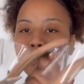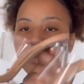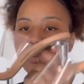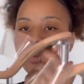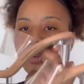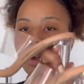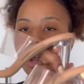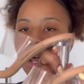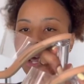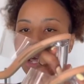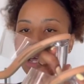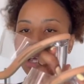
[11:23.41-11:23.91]

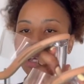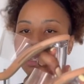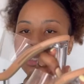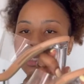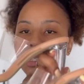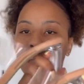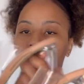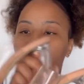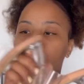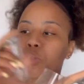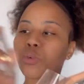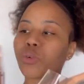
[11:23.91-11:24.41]
Price.
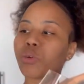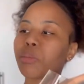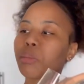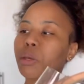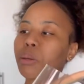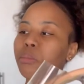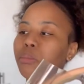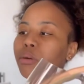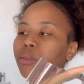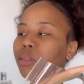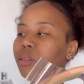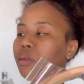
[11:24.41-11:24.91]
I don't
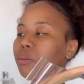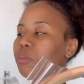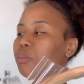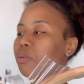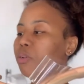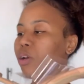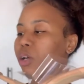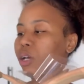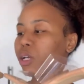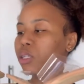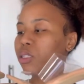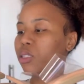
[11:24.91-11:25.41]
remember the
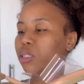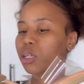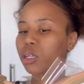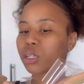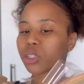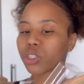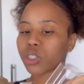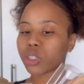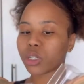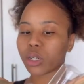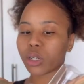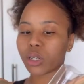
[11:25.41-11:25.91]
price
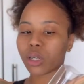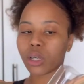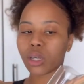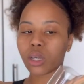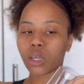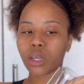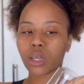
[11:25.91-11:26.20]
actually.